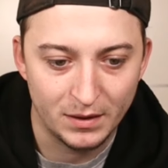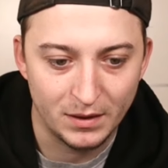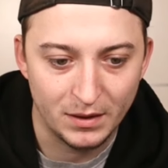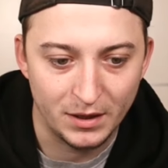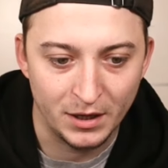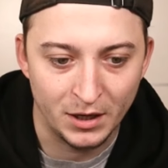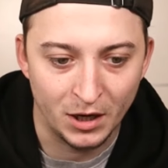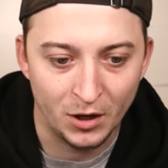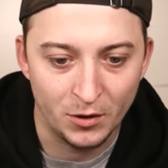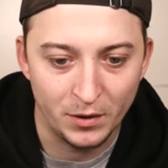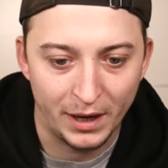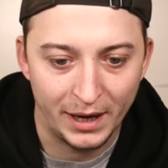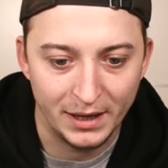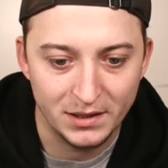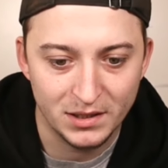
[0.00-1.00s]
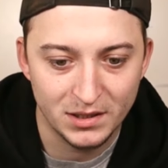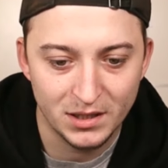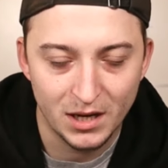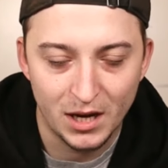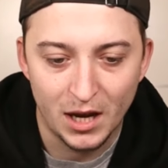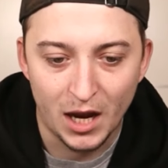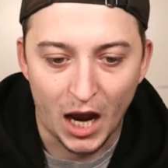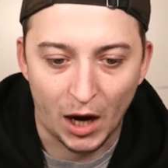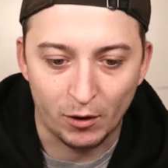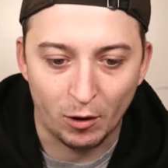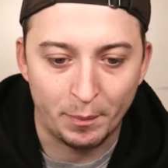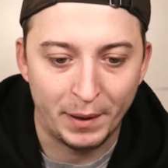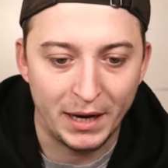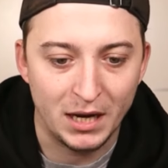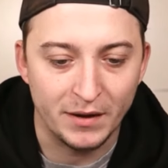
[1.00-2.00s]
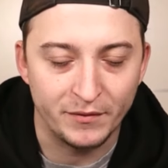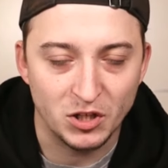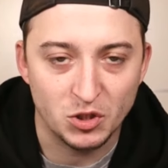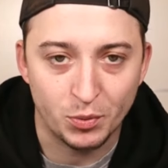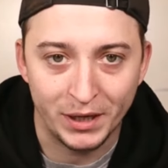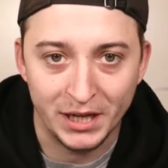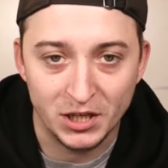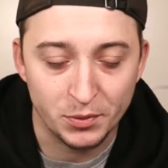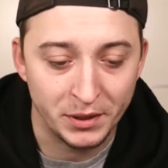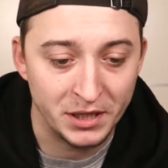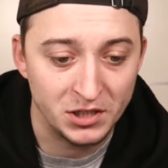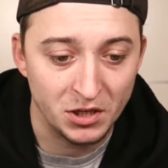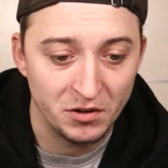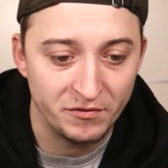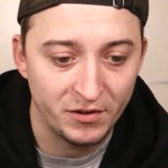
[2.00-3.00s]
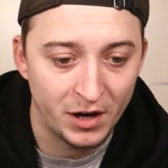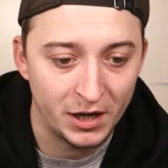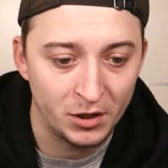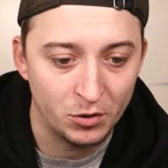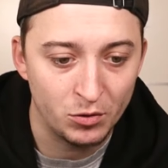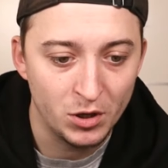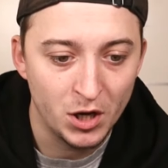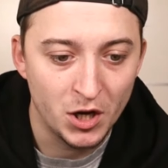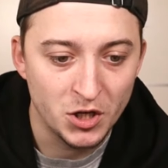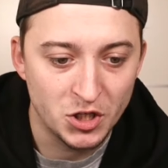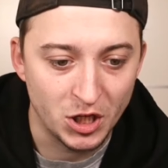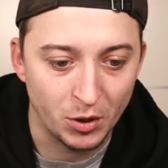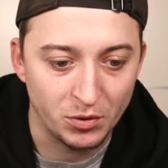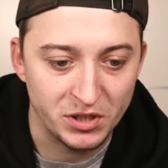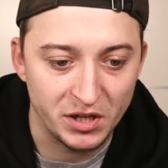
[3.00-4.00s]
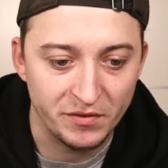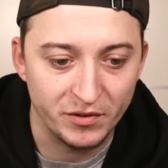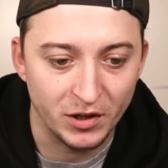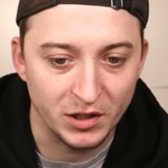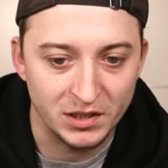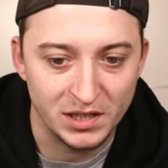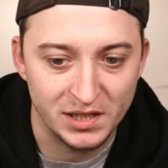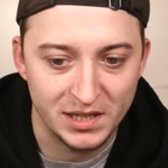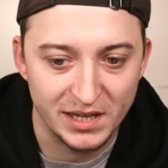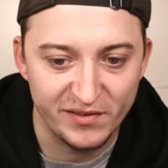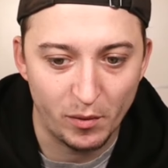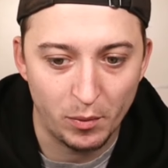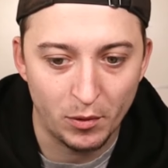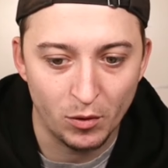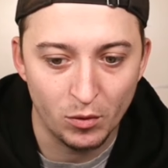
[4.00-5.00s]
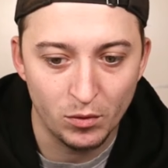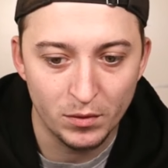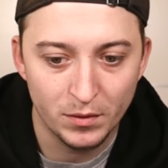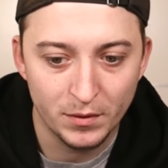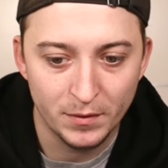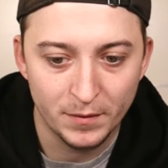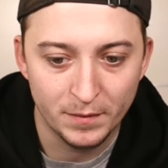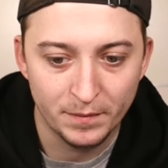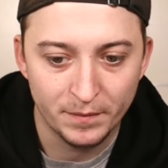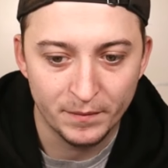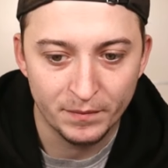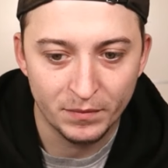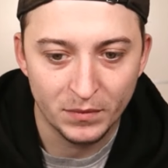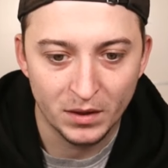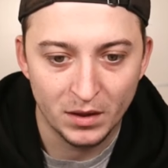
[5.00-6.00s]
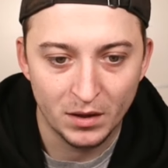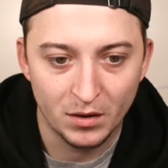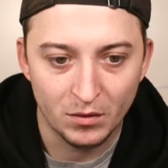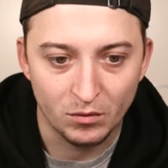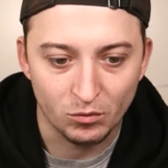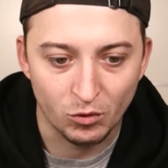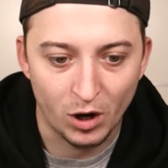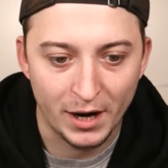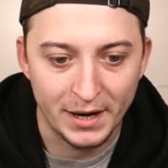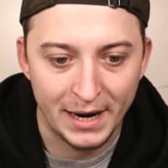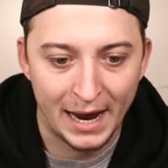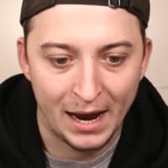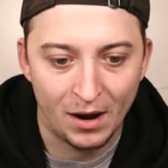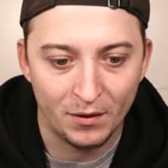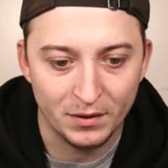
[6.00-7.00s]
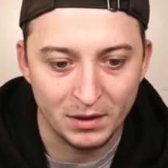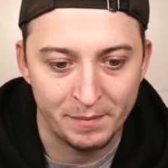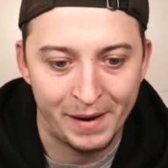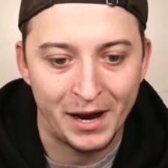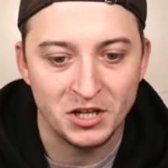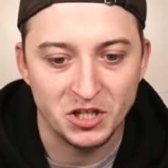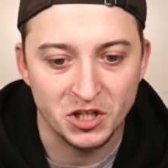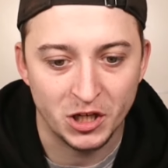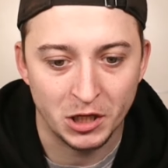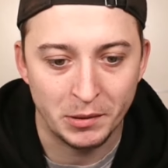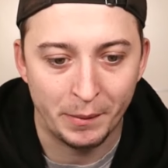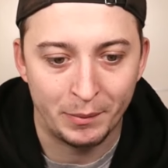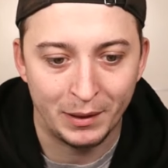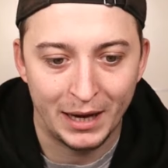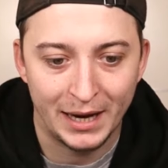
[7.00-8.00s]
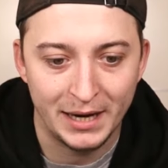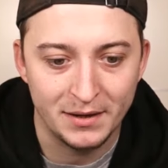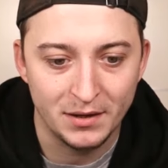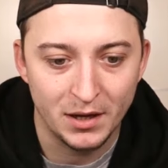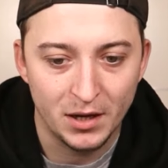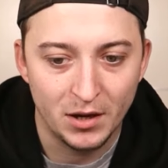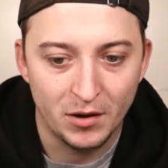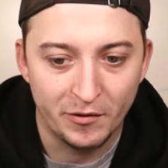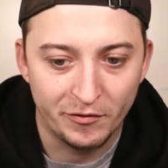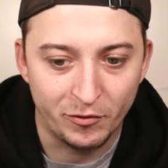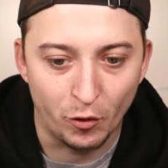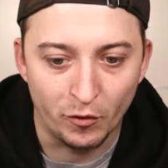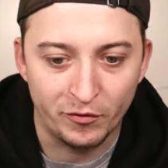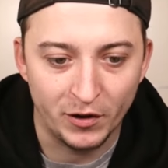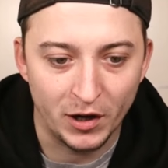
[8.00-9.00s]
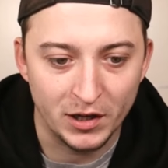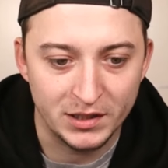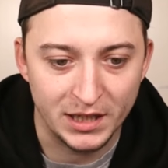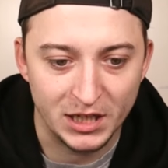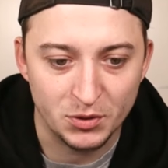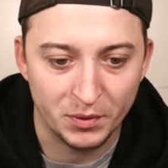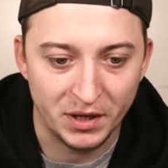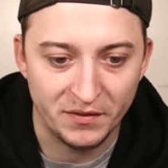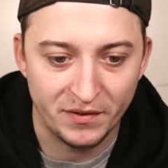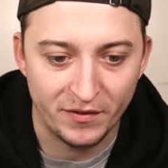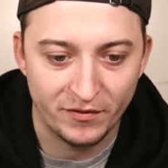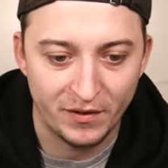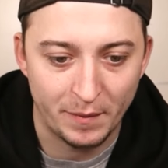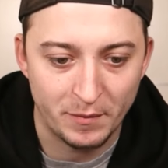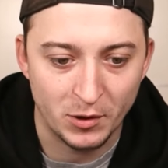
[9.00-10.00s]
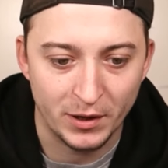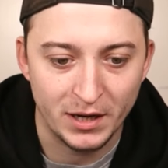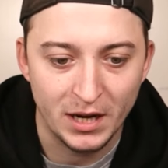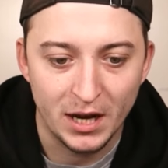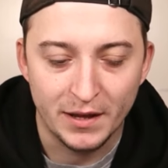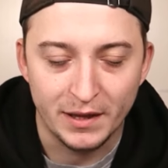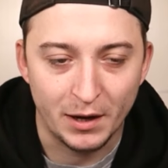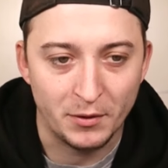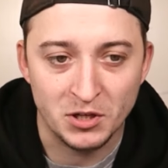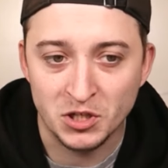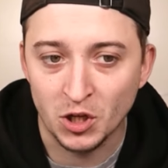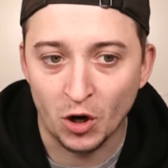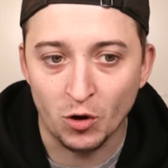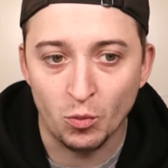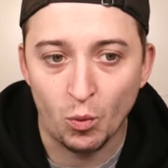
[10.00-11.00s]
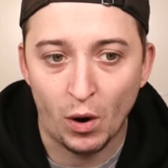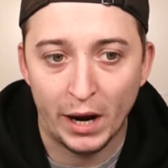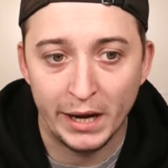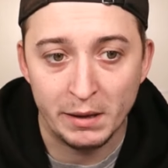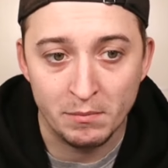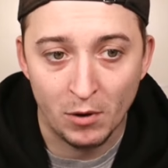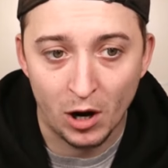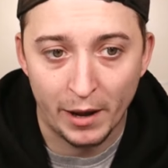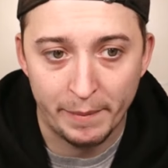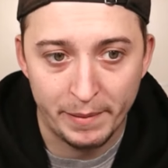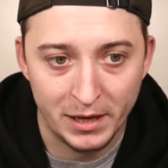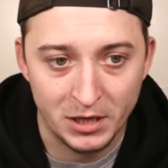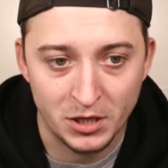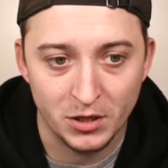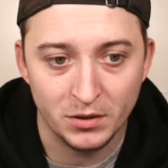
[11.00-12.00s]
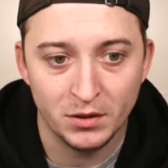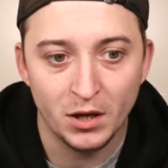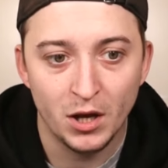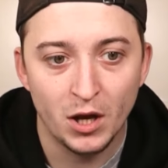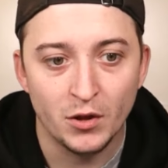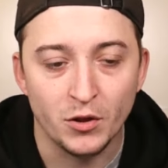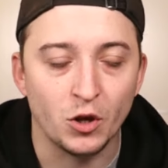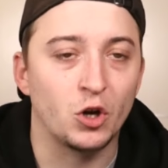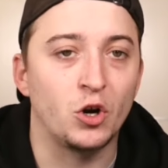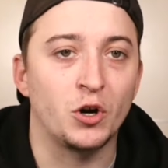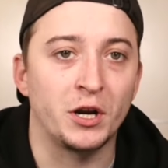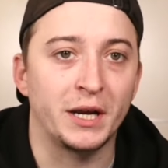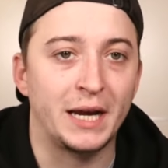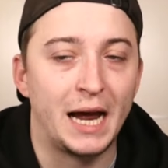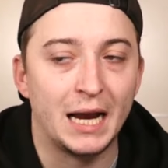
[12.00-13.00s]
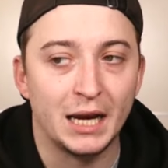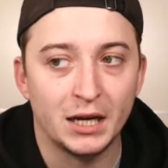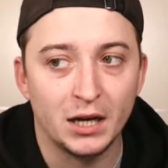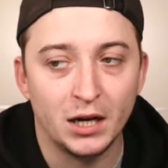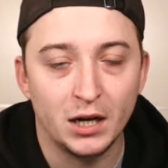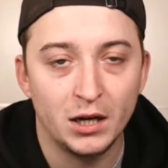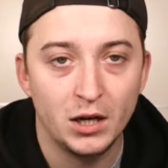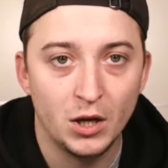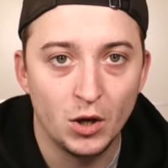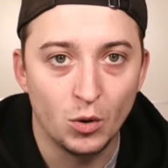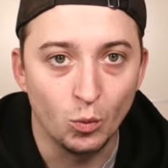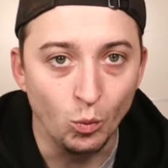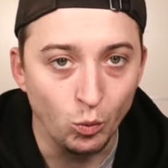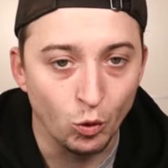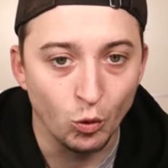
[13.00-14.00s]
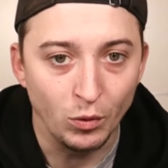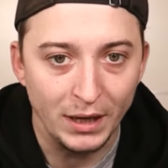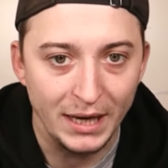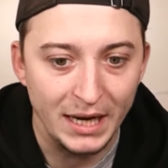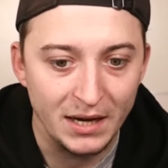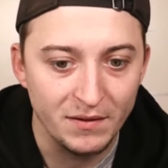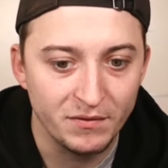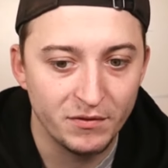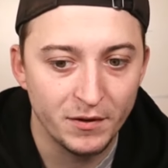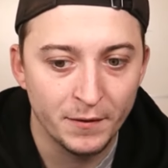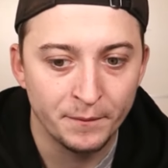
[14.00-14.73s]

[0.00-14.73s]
You know, it's a repeat of the 2022 final, Chelsea versus Liverpool. Right now, the match is going to be played 4:30, 25th February. There is no way, in my opinion, that Conor Gallagher will leave